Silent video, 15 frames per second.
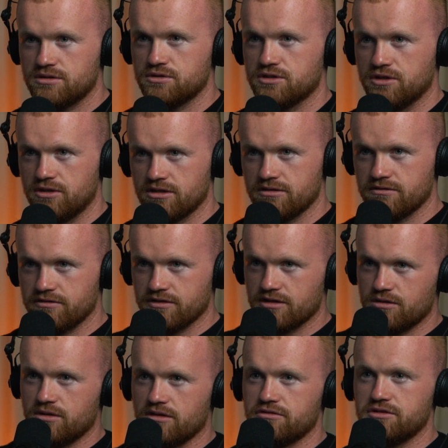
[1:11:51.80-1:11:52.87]
to do skydiving for
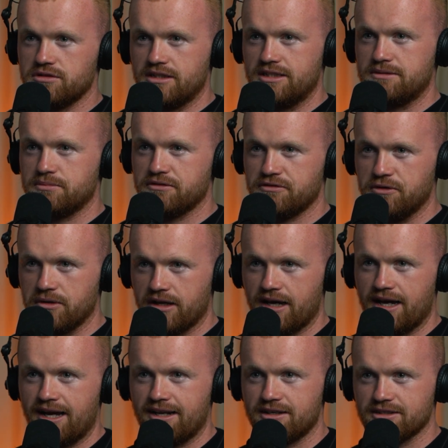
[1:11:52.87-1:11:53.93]
quite a few years before
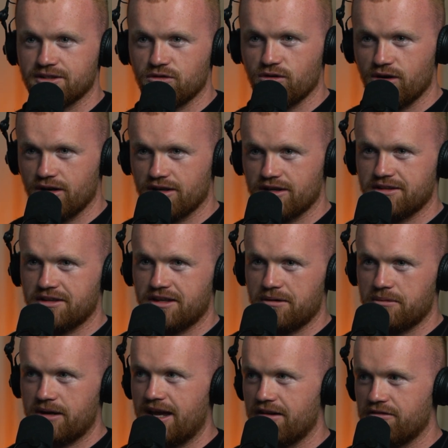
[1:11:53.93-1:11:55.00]
that. And I was like, right, I'm going to get
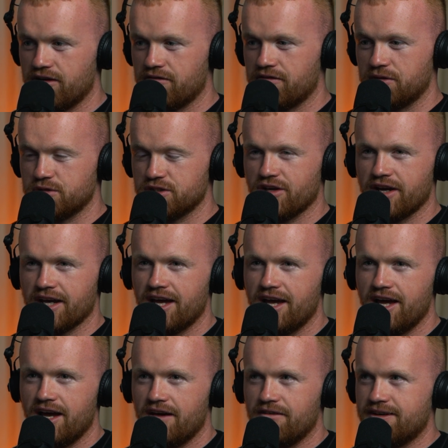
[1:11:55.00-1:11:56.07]
my AFF. And it was like,
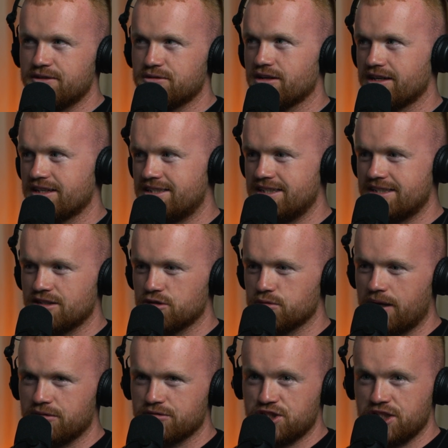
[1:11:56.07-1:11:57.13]
I think it was like
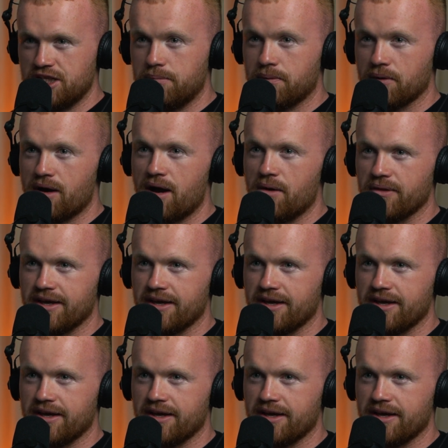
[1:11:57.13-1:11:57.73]
£600 cheaper out